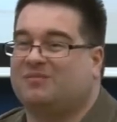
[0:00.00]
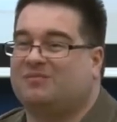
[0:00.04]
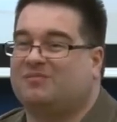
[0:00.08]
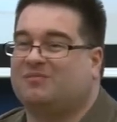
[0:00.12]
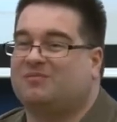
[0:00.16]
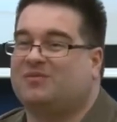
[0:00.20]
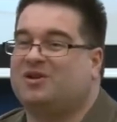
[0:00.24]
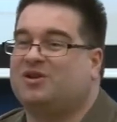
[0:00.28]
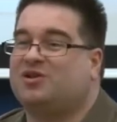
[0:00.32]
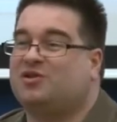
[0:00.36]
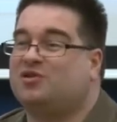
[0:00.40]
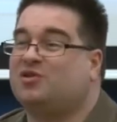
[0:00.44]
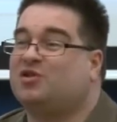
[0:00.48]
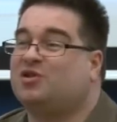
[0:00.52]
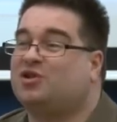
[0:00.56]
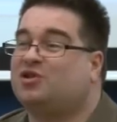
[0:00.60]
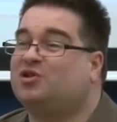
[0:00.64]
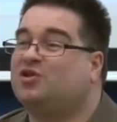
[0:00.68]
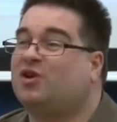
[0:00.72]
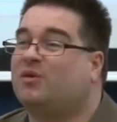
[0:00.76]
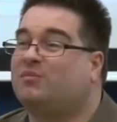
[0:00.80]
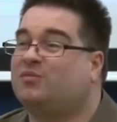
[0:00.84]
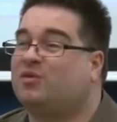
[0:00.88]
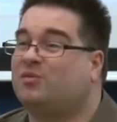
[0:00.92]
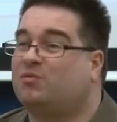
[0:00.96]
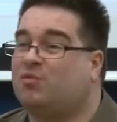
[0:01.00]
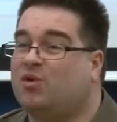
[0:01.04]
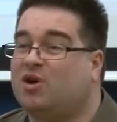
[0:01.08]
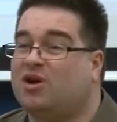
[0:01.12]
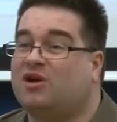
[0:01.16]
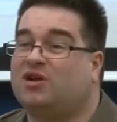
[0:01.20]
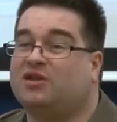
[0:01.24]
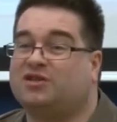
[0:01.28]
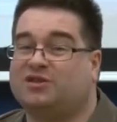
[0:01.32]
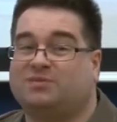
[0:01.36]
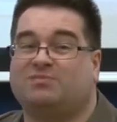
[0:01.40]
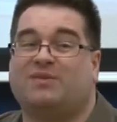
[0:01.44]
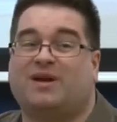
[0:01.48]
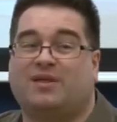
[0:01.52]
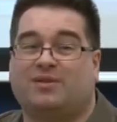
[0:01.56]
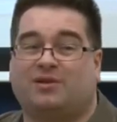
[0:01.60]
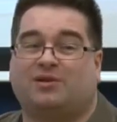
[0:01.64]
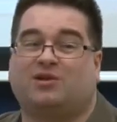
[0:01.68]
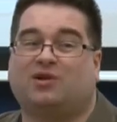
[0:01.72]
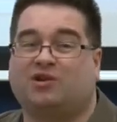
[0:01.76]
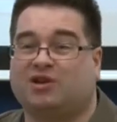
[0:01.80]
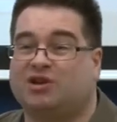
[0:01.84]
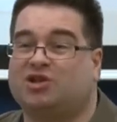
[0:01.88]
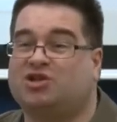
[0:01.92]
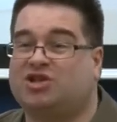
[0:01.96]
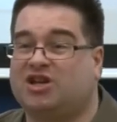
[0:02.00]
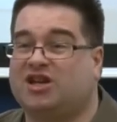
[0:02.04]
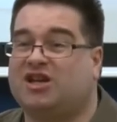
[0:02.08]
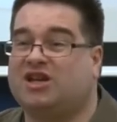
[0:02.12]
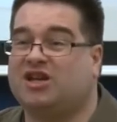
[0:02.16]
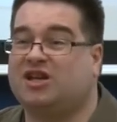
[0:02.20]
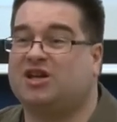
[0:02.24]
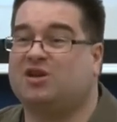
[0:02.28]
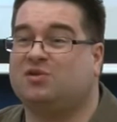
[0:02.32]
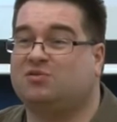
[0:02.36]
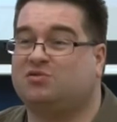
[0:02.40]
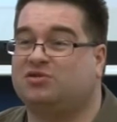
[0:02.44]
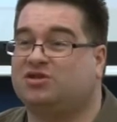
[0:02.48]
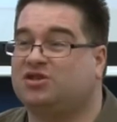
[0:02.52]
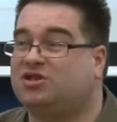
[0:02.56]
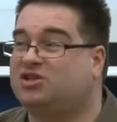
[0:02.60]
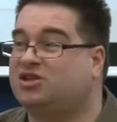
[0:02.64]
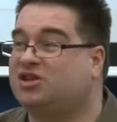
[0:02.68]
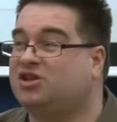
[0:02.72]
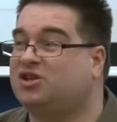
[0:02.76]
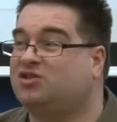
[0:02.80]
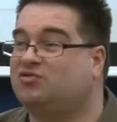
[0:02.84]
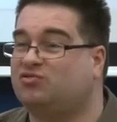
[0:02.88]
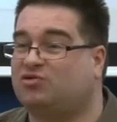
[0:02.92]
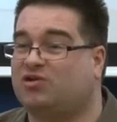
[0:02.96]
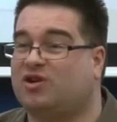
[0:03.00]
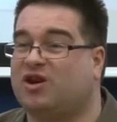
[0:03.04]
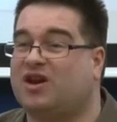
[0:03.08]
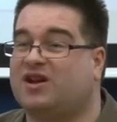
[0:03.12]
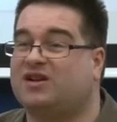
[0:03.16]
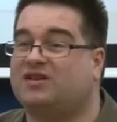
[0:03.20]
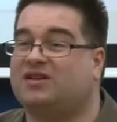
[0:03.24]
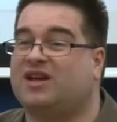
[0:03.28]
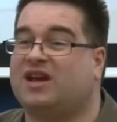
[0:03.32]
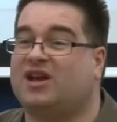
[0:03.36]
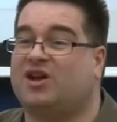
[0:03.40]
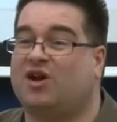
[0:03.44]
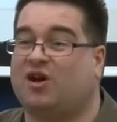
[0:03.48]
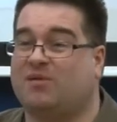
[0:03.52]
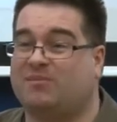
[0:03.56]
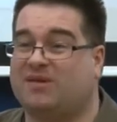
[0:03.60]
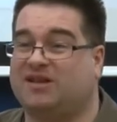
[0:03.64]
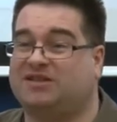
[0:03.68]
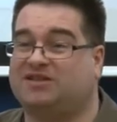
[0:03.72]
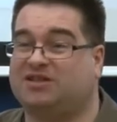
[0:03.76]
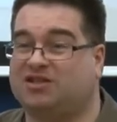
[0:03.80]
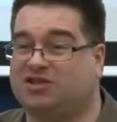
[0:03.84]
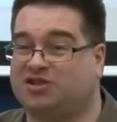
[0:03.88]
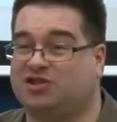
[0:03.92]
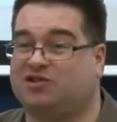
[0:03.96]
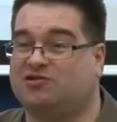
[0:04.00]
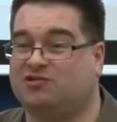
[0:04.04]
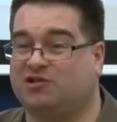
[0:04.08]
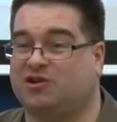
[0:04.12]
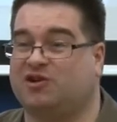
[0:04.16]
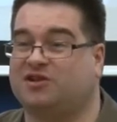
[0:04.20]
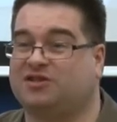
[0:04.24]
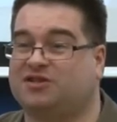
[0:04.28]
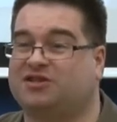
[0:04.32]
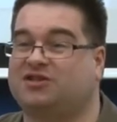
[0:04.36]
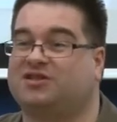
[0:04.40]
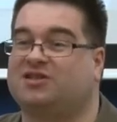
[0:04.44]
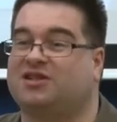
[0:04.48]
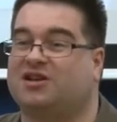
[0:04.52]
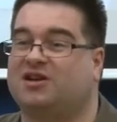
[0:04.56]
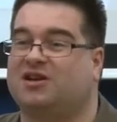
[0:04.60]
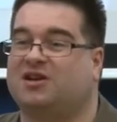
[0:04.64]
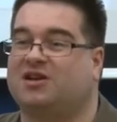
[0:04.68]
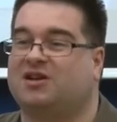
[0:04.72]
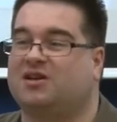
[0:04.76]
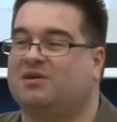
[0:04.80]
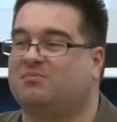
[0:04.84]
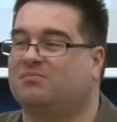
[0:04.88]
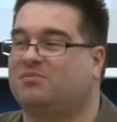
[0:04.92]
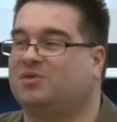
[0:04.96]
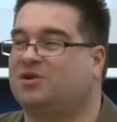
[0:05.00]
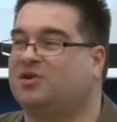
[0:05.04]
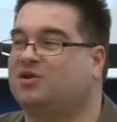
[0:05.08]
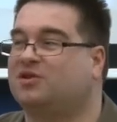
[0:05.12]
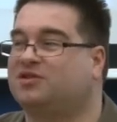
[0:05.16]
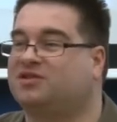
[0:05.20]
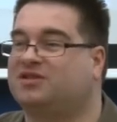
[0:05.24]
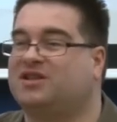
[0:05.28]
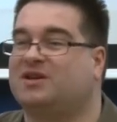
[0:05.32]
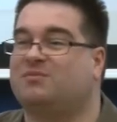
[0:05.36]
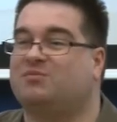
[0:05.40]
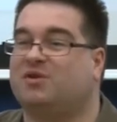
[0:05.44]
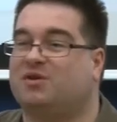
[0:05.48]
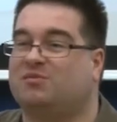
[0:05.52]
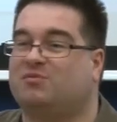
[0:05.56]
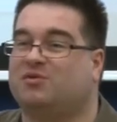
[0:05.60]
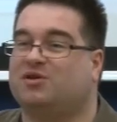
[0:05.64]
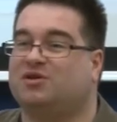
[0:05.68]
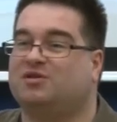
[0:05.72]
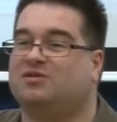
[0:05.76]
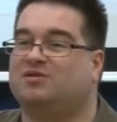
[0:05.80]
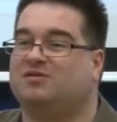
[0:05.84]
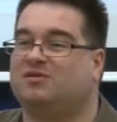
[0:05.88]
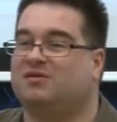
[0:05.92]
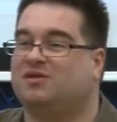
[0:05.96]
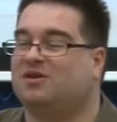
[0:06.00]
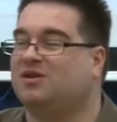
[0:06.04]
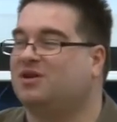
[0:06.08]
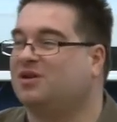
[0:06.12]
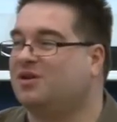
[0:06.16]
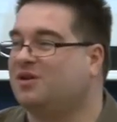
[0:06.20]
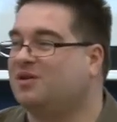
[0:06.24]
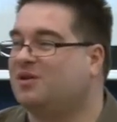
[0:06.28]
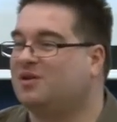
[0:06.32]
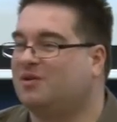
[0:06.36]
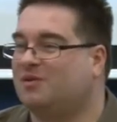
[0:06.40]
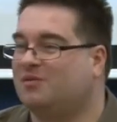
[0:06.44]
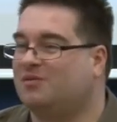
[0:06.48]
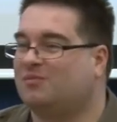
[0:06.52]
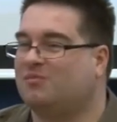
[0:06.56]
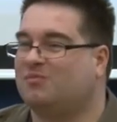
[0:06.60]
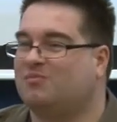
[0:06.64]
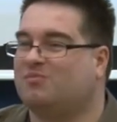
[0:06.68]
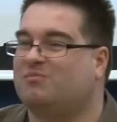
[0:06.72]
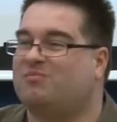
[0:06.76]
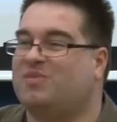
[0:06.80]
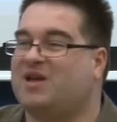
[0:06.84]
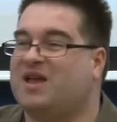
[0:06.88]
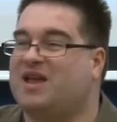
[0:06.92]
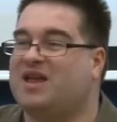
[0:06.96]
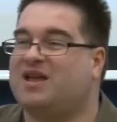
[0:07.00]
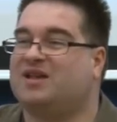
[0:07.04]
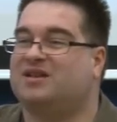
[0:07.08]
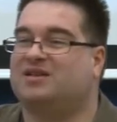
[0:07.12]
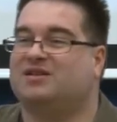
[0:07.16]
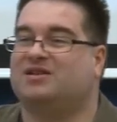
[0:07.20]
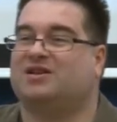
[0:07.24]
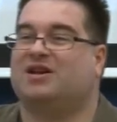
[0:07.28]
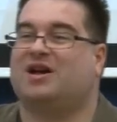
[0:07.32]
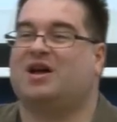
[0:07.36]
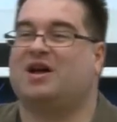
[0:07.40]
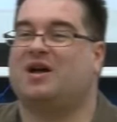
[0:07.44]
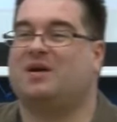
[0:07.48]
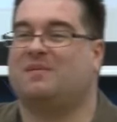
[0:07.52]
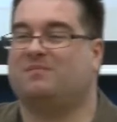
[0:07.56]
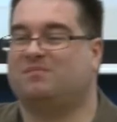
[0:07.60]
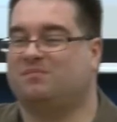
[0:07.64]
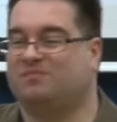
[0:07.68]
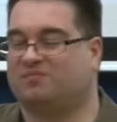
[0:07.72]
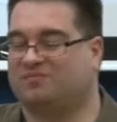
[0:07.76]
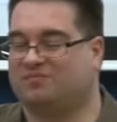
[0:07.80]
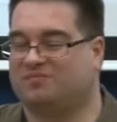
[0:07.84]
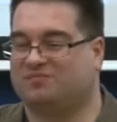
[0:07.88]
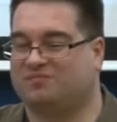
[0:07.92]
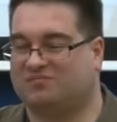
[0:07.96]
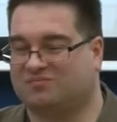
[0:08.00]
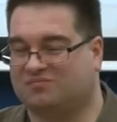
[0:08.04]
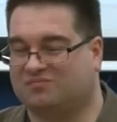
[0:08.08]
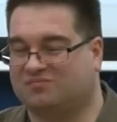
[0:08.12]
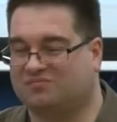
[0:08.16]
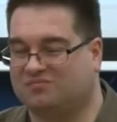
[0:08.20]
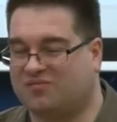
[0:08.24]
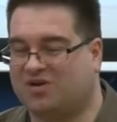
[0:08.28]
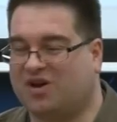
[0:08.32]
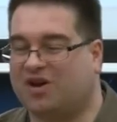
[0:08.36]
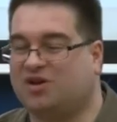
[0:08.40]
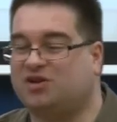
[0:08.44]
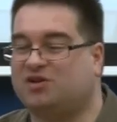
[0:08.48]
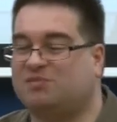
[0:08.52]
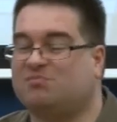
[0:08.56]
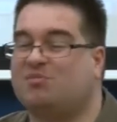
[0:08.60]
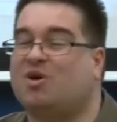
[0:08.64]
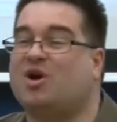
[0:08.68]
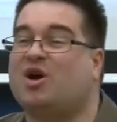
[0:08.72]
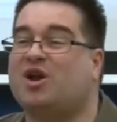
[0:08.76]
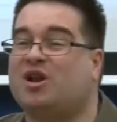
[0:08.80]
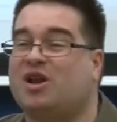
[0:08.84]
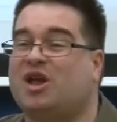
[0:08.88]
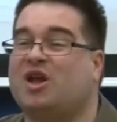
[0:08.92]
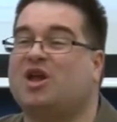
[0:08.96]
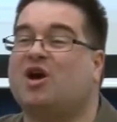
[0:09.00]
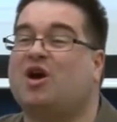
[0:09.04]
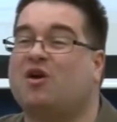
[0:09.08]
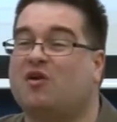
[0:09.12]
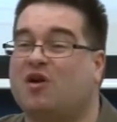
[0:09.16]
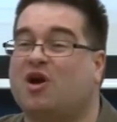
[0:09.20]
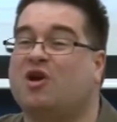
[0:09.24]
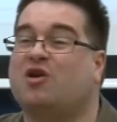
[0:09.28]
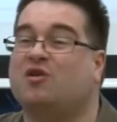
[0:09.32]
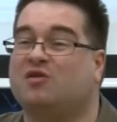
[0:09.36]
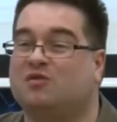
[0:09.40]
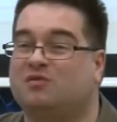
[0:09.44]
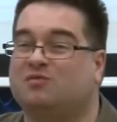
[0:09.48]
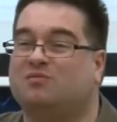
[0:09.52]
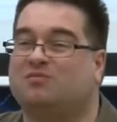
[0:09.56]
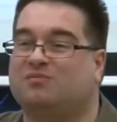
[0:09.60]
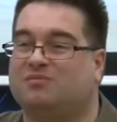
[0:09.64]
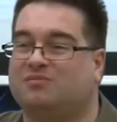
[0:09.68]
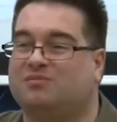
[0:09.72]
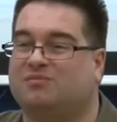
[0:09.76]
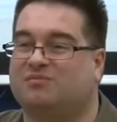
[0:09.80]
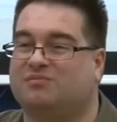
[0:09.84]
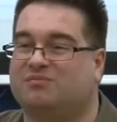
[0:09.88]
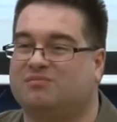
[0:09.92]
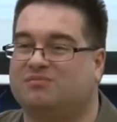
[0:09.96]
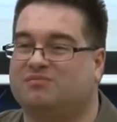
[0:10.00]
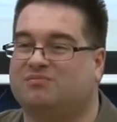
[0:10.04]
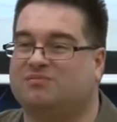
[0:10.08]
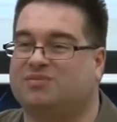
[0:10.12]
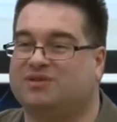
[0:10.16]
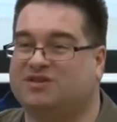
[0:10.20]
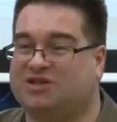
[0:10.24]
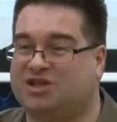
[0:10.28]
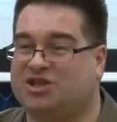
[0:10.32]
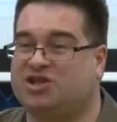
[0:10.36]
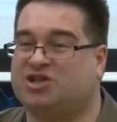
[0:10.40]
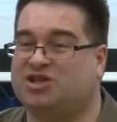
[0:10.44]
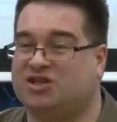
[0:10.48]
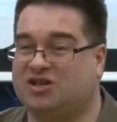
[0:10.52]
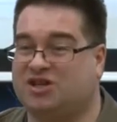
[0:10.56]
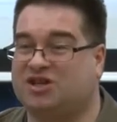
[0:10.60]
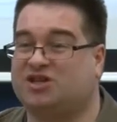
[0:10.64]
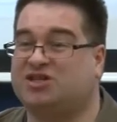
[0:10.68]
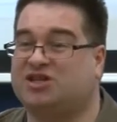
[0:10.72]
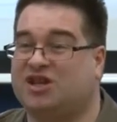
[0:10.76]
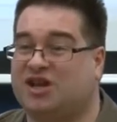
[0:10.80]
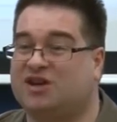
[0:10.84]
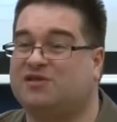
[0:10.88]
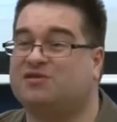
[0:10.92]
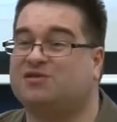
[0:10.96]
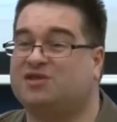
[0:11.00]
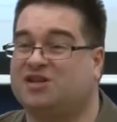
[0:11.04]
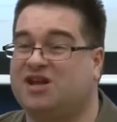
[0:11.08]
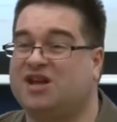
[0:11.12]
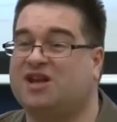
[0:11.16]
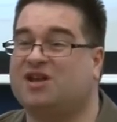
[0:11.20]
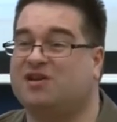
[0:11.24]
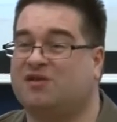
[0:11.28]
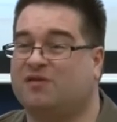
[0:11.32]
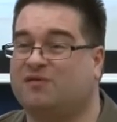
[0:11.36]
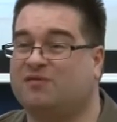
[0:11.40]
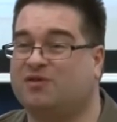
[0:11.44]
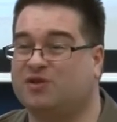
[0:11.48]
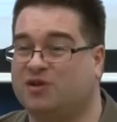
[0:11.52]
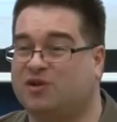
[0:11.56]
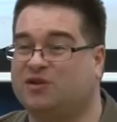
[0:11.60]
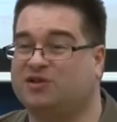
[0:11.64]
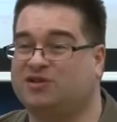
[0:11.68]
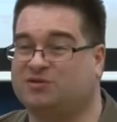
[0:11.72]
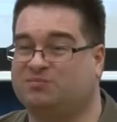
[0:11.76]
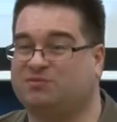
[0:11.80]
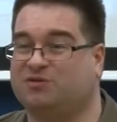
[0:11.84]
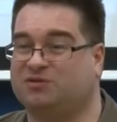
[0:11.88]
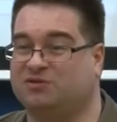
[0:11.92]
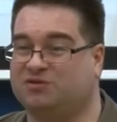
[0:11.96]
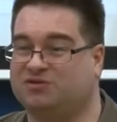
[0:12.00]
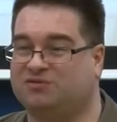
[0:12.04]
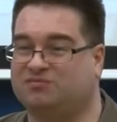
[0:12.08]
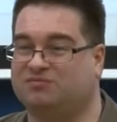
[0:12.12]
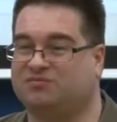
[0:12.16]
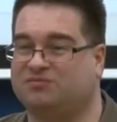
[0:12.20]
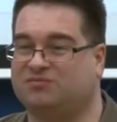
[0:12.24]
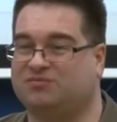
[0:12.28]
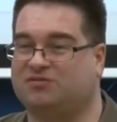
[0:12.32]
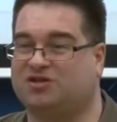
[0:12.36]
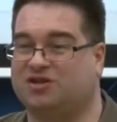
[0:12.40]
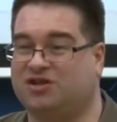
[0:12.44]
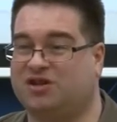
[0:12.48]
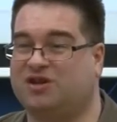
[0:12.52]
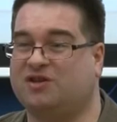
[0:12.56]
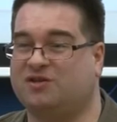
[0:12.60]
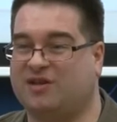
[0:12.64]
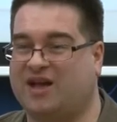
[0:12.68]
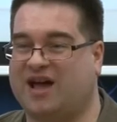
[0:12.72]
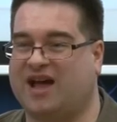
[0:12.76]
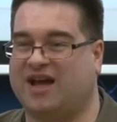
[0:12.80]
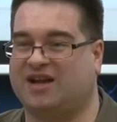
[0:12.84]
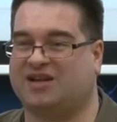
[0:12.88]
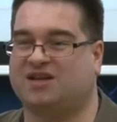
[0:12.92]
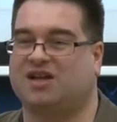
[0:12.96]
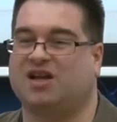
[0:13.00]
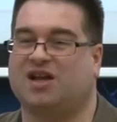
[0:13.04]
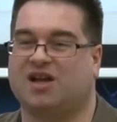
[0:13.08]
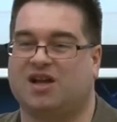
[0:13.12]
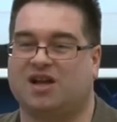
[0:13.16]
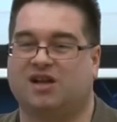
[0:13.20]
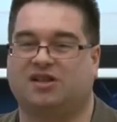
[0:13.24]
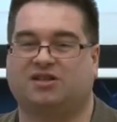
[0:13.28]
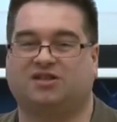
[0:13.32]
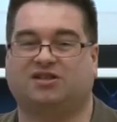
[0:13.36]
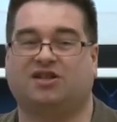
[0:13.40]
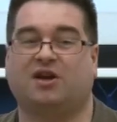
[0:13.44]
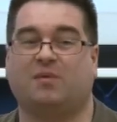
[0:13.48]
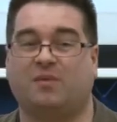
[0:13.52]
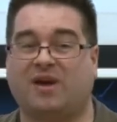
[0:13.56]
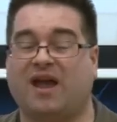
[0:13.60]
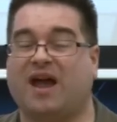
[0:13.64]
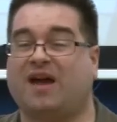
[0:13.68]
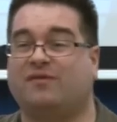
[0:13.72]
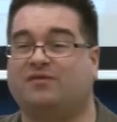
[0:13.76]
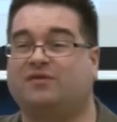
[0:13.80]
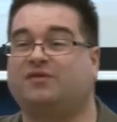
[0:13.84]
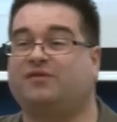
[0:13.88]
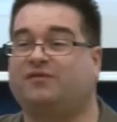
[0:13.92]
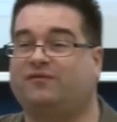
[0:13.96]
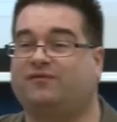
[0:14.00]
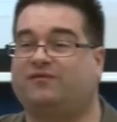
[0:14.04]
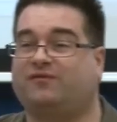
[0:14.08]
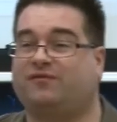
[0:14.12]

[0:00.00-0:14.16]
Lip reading: We do not adopt the world's methodology in order to try and get our message across, because then we would be undermining our own position, the integrity of the gospel, to do that. So we have to